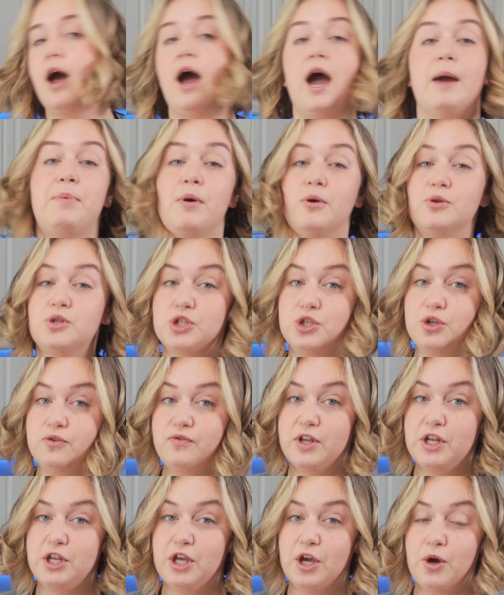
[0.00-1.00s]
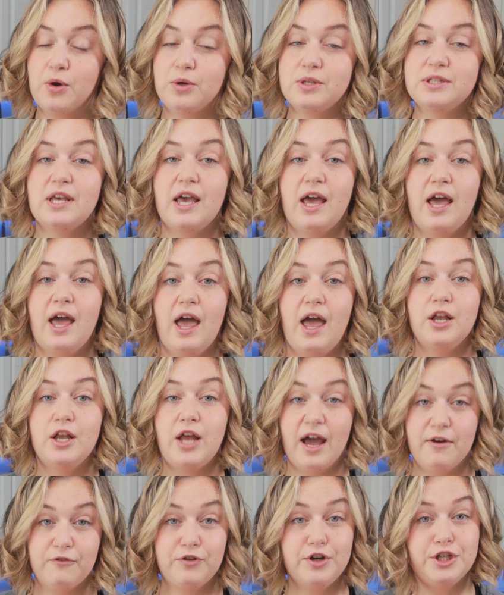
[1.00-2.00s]
I post new videos
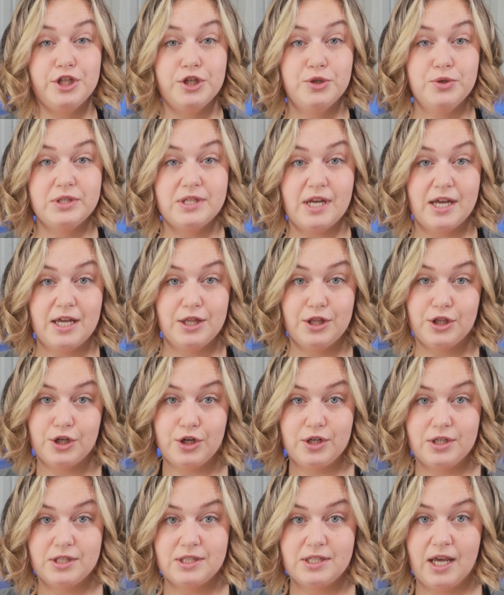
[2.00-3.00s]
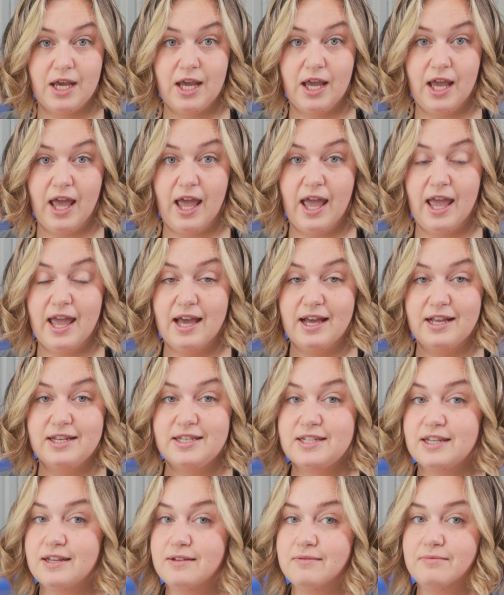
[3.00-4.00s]
every Tuesday and Thursday,
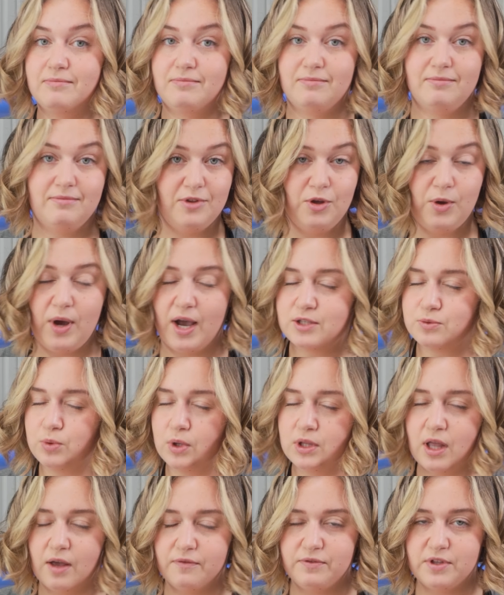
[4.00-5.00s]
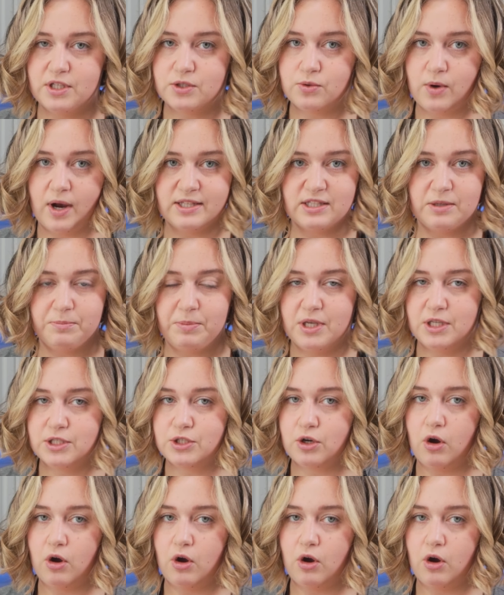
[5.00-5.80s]
and you guys will love these recipes.